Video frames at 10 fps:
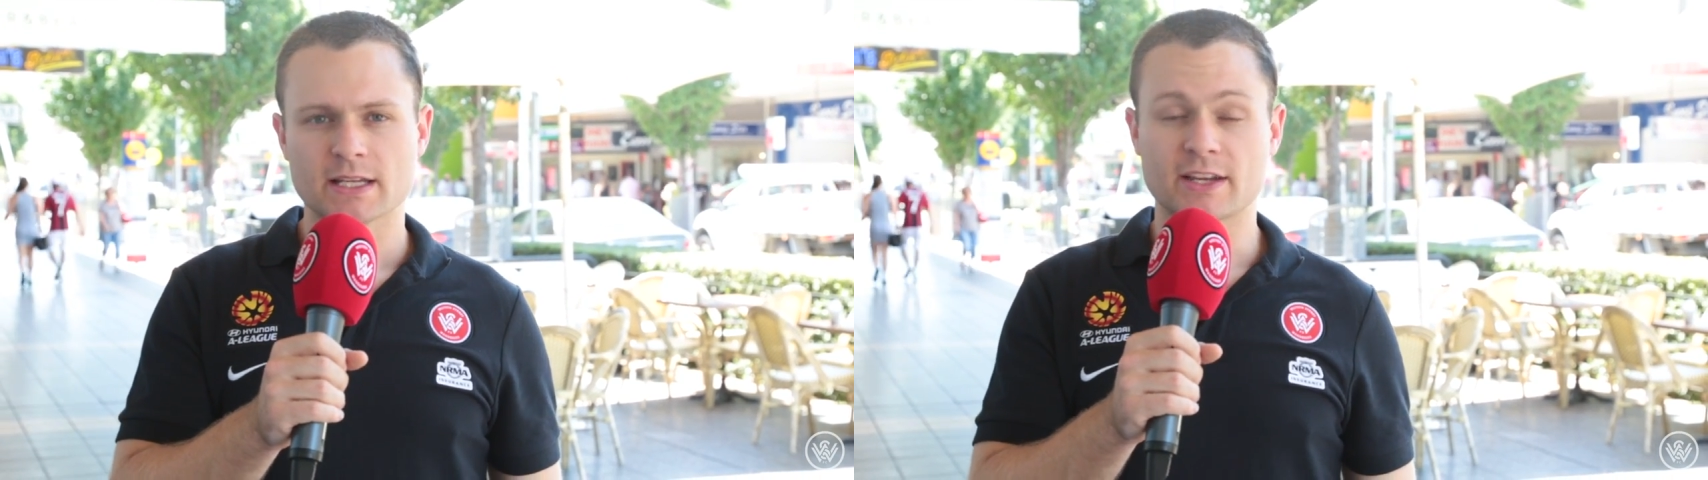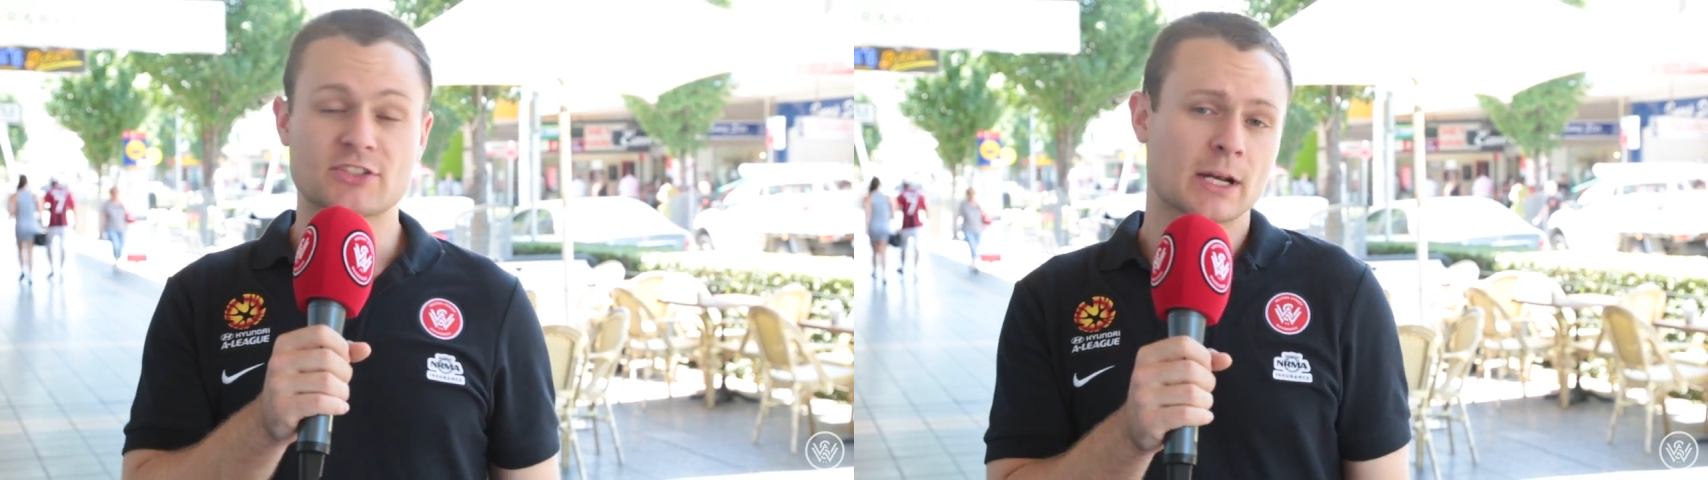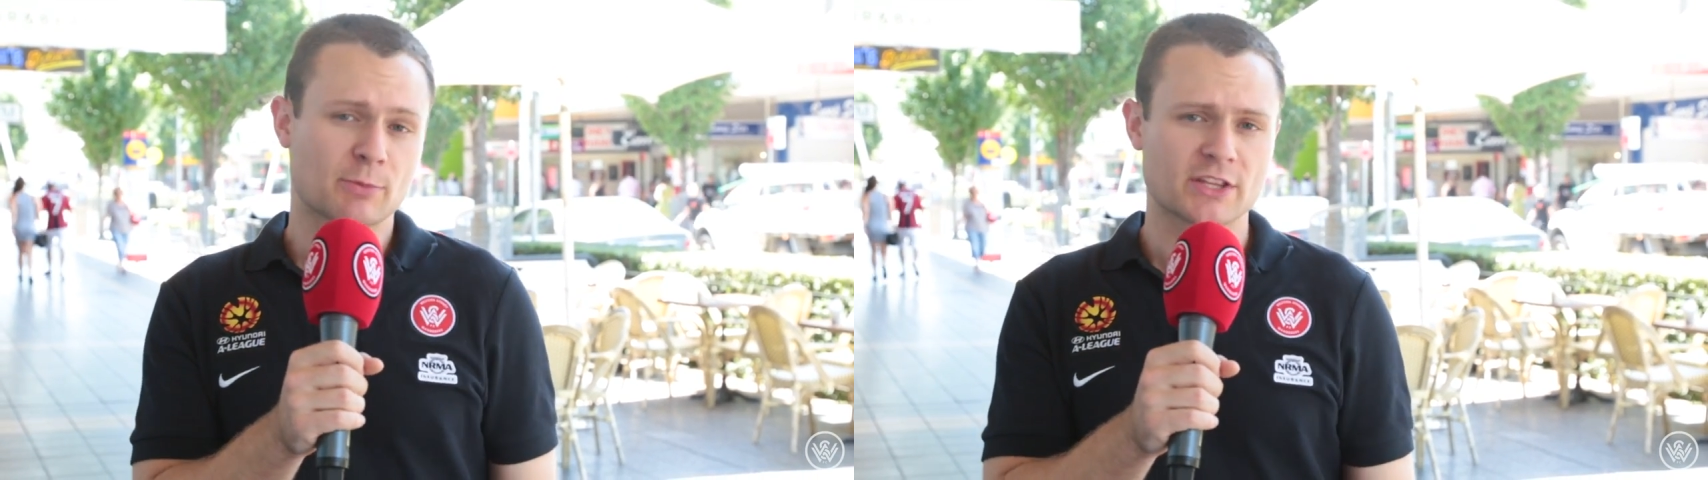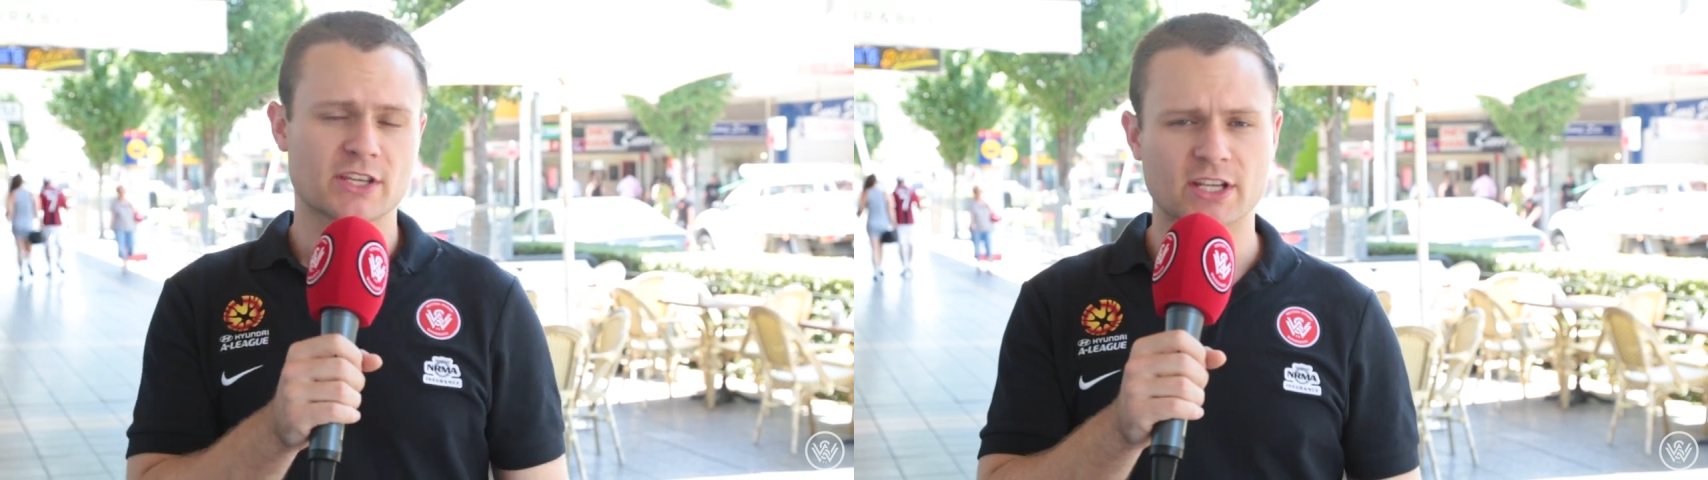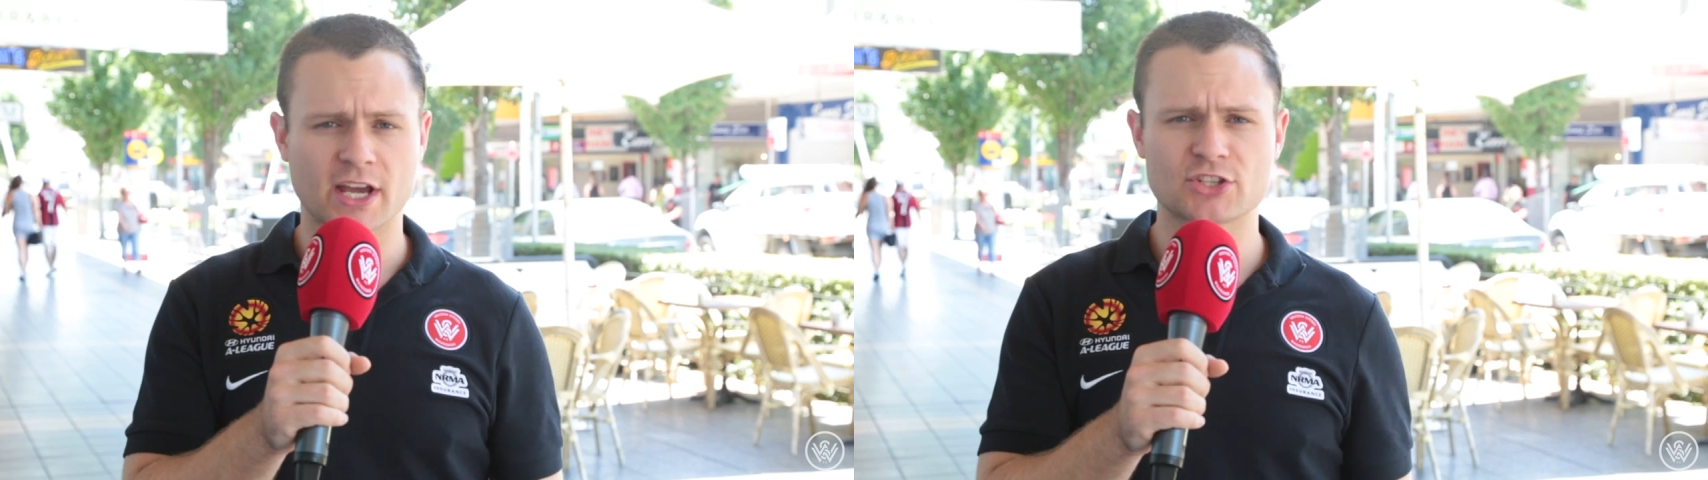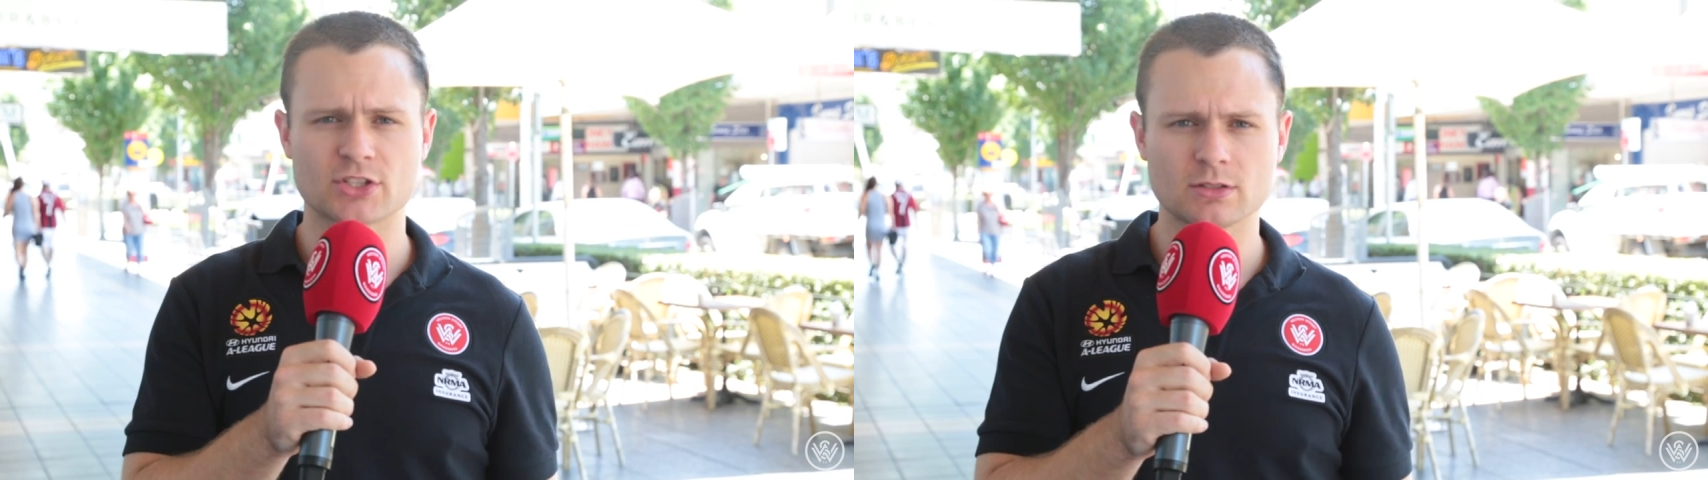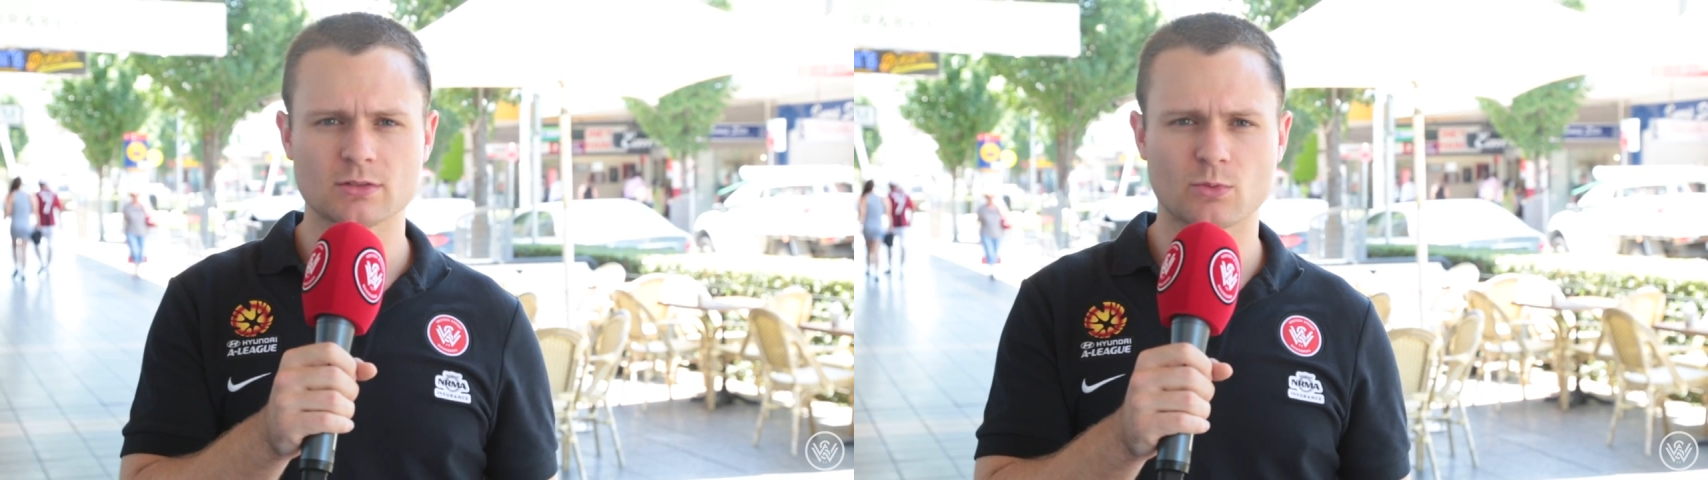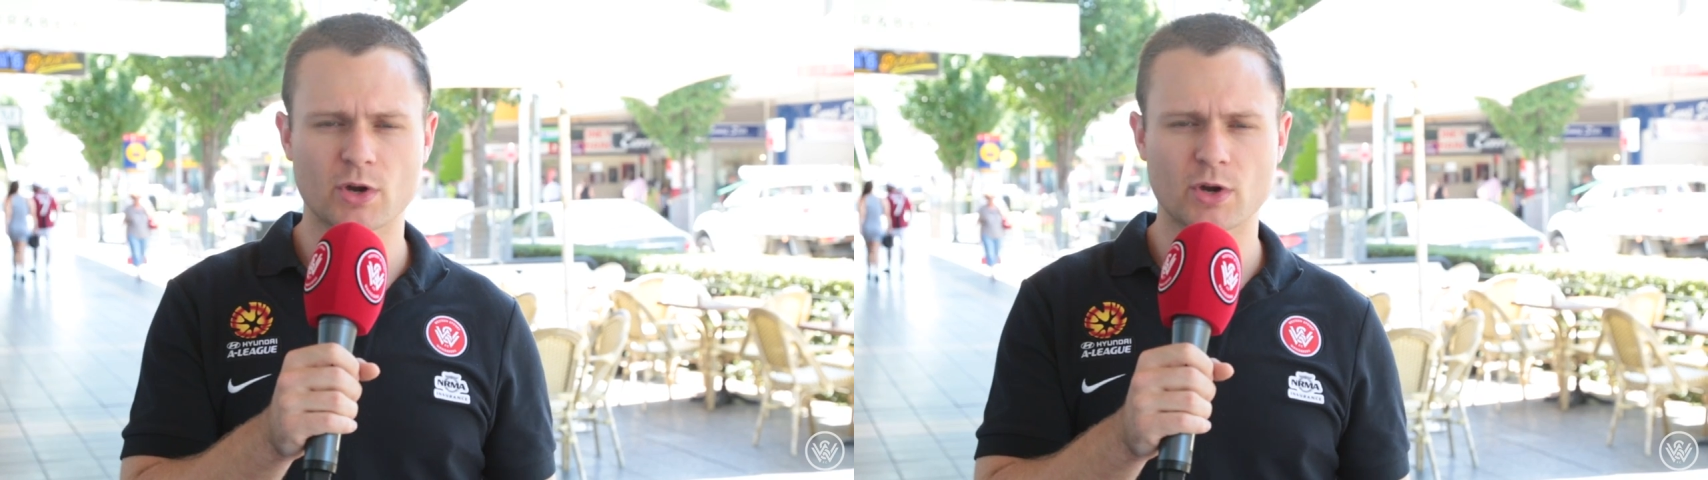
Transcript: Now, to celebrate the occasion,